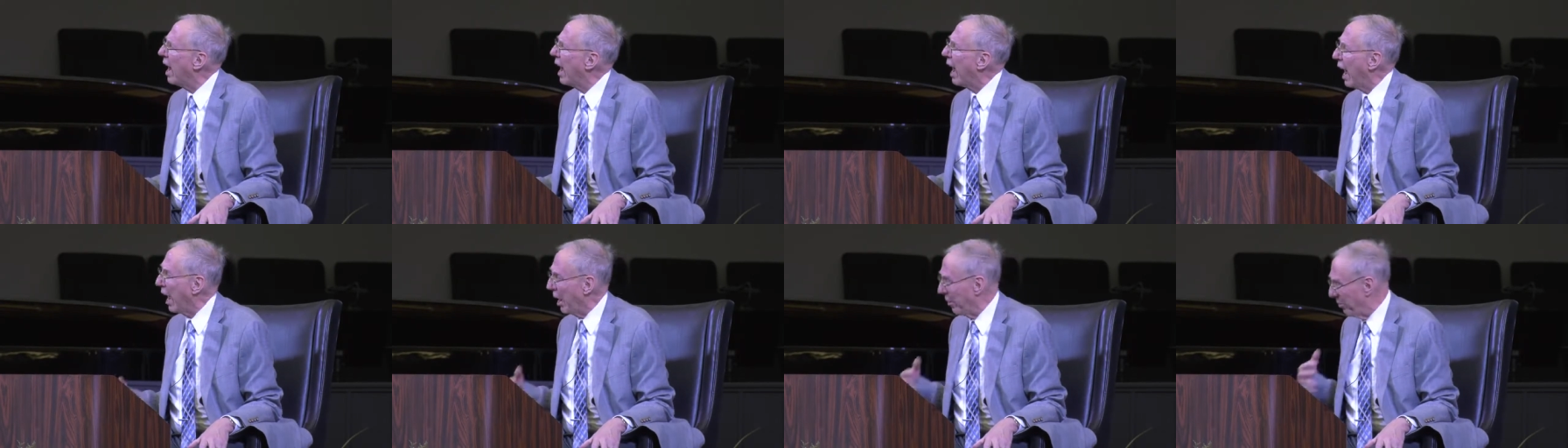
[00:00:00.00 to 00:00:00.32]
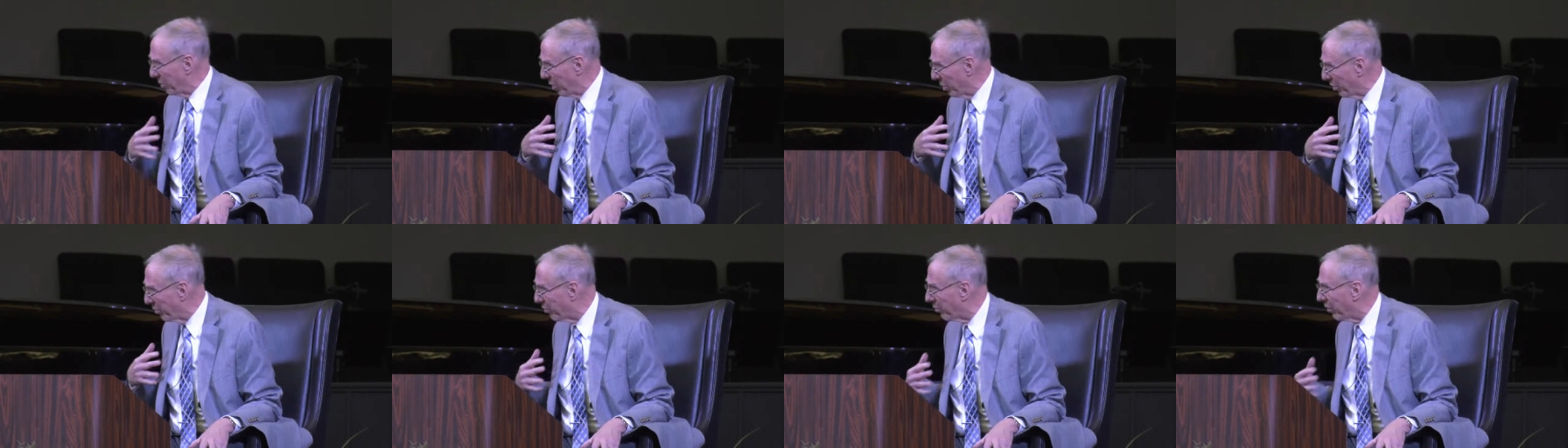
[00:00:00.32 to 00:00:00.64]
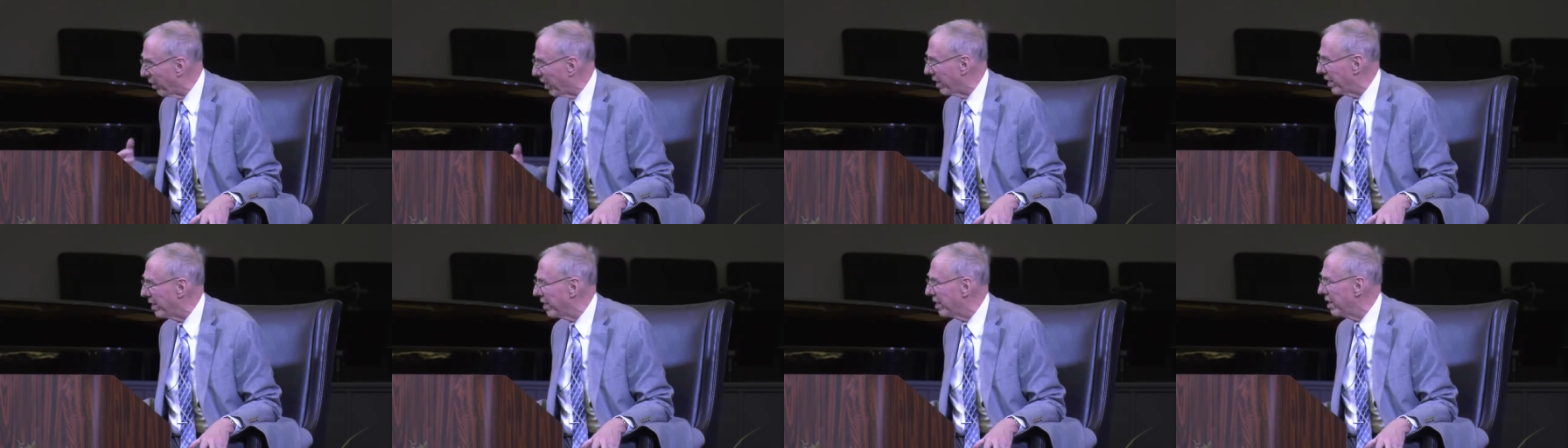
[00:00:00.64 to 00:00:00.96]
I'm your
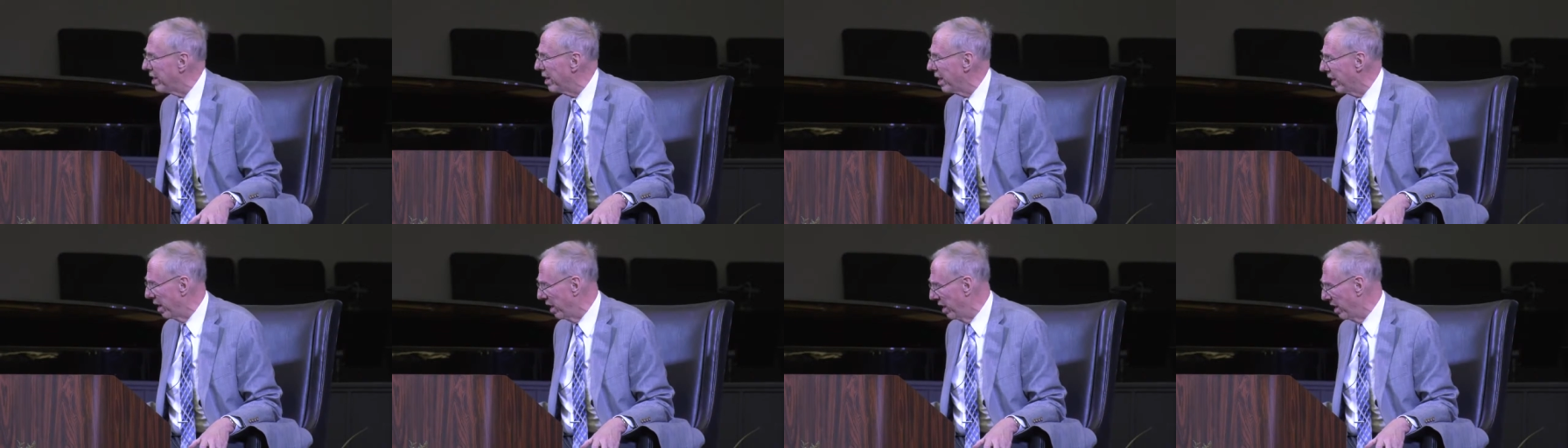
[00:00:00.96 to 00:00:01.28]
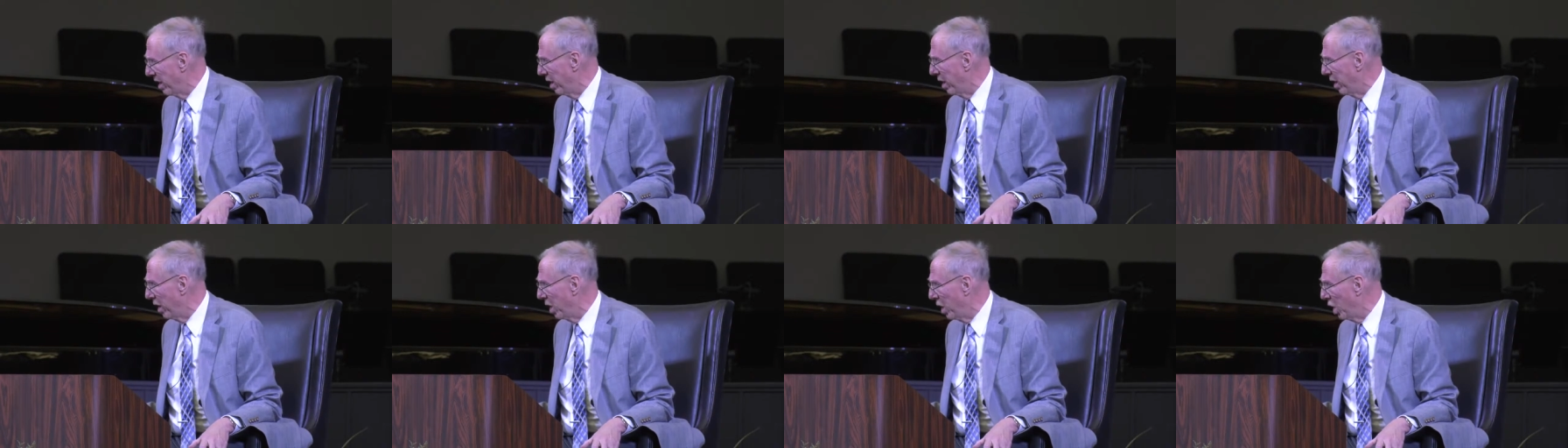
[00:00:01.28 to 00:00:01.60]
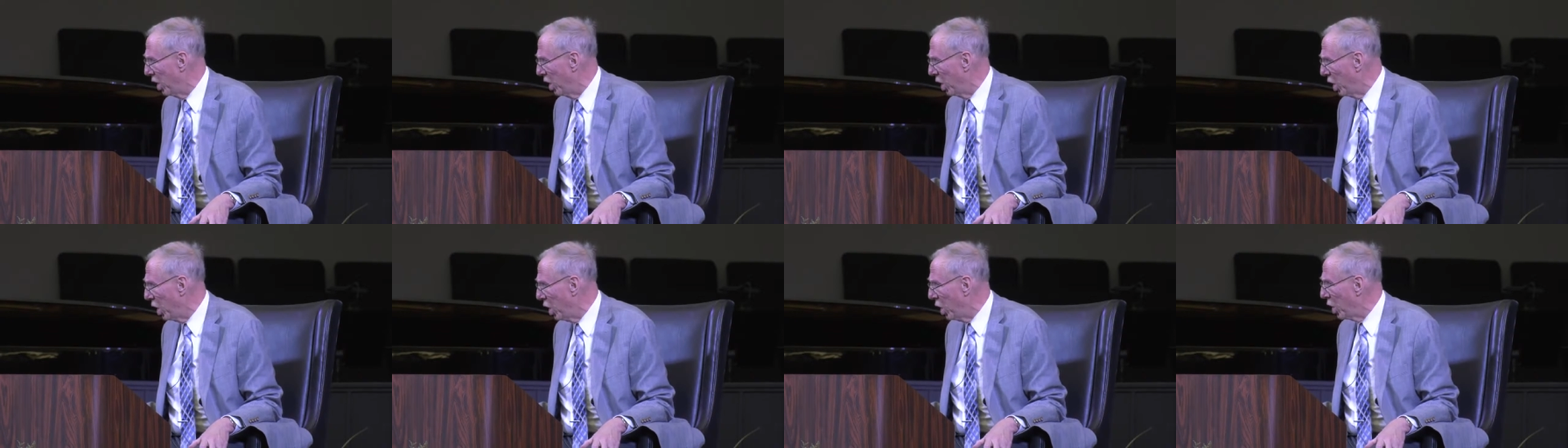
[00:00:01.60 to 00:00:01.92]
friend.
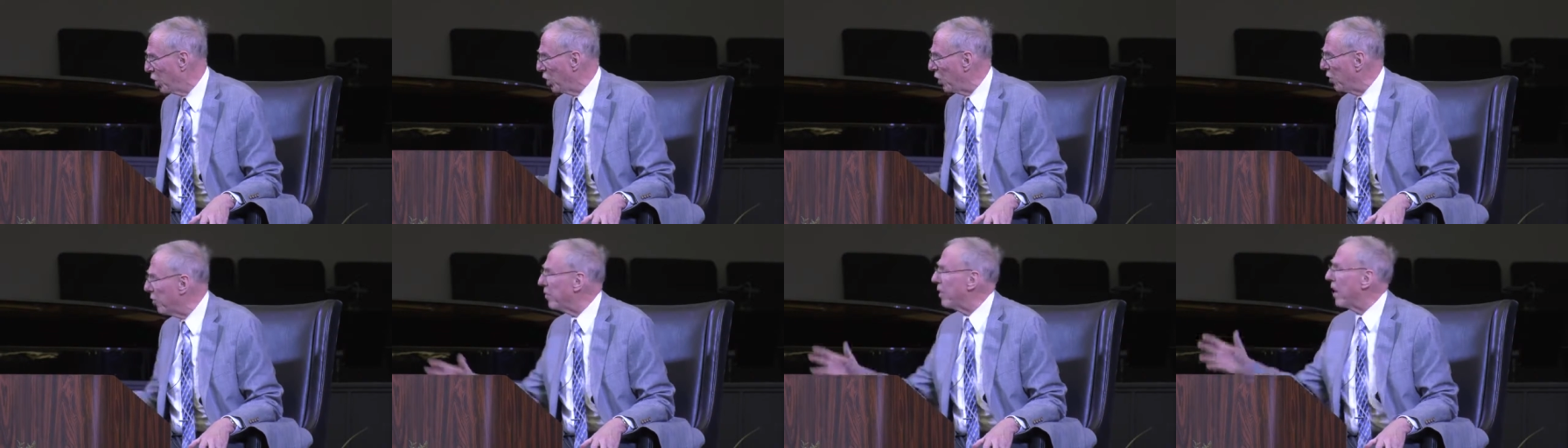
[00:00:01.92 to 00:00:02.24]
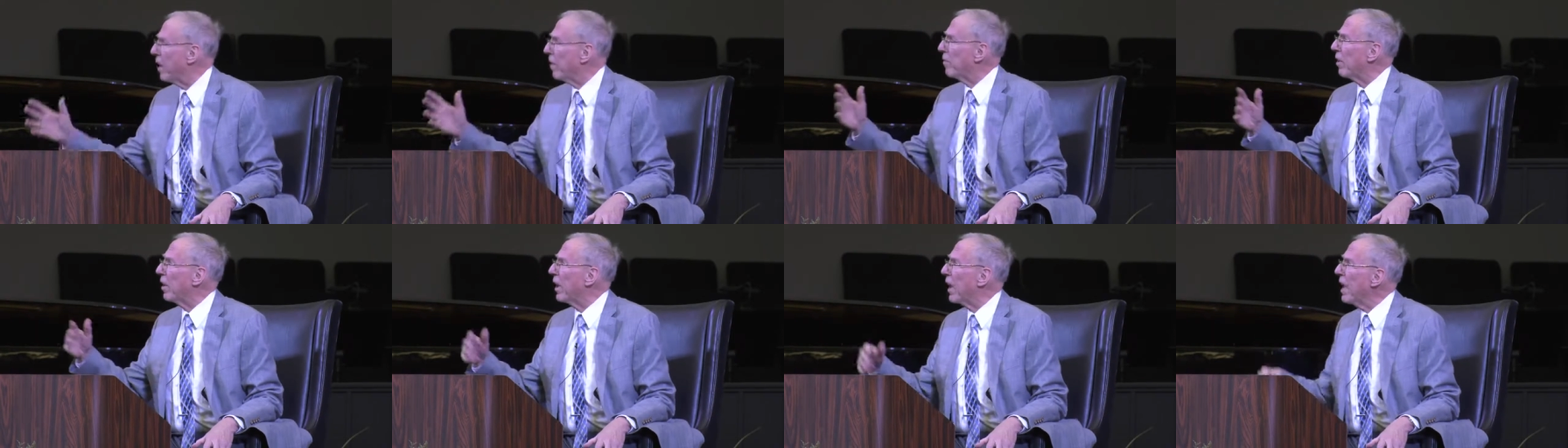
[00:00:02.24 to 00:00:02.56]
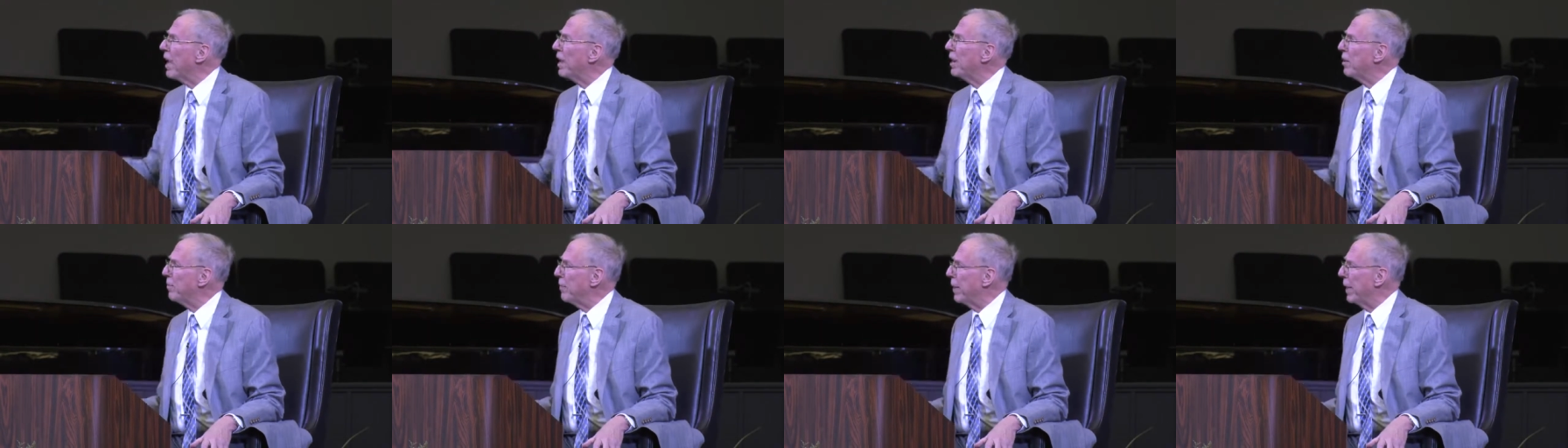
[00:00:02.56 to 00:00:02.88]
You've never
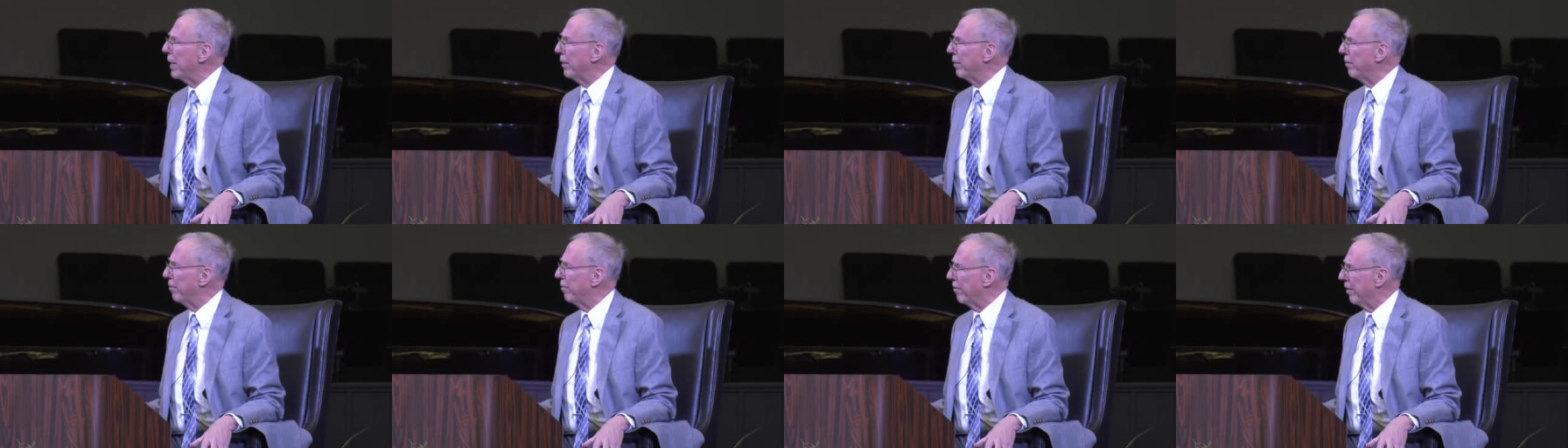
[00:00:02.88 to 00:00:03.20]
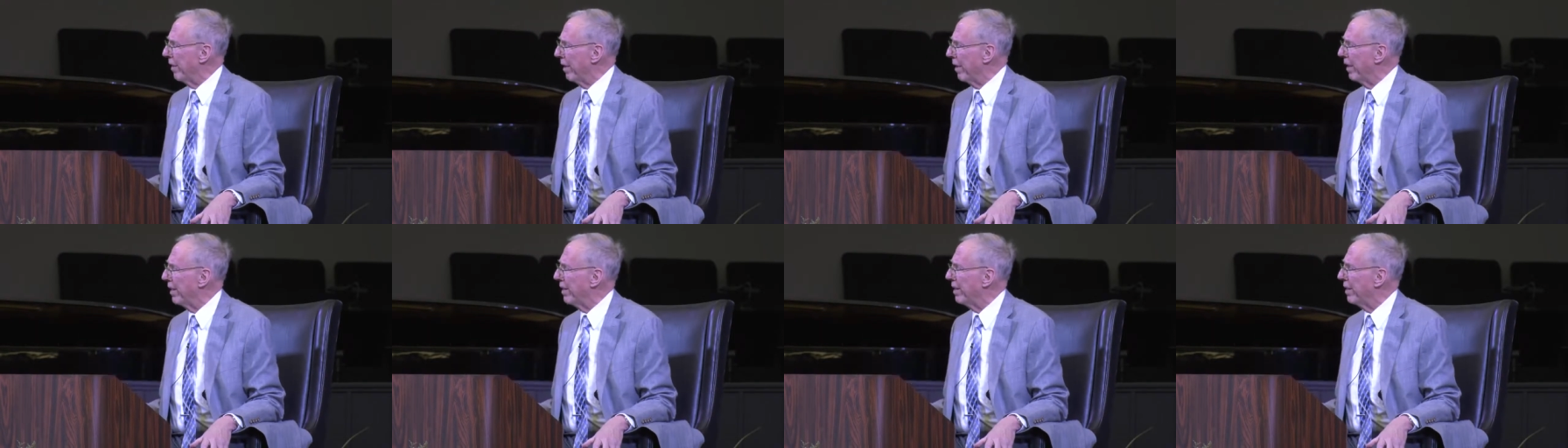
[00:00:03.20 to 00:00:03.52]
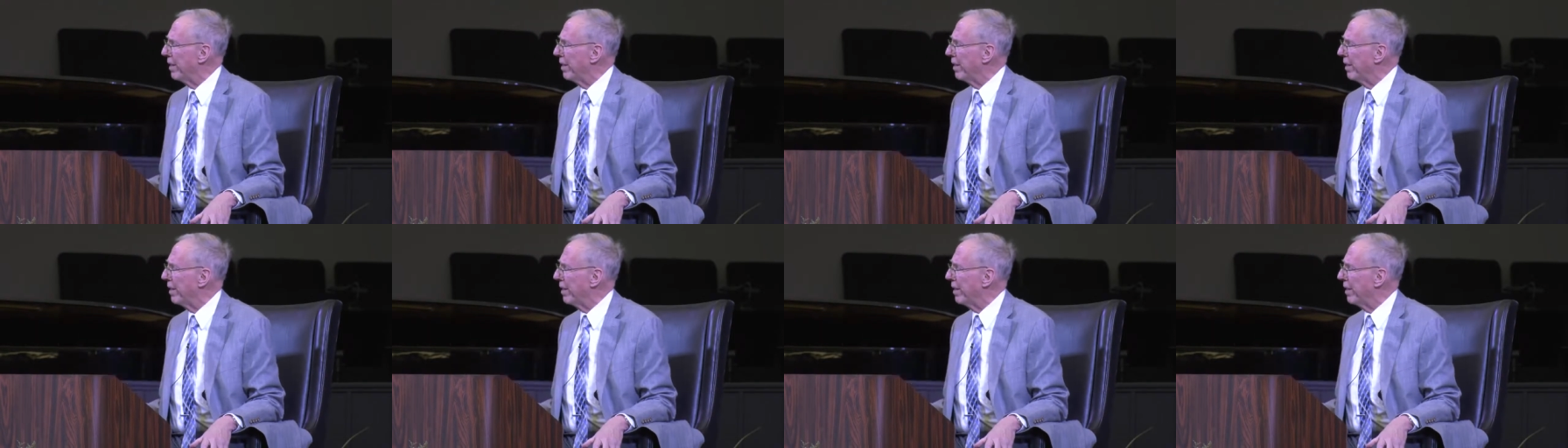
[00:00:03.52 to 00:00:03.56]
had a better friend.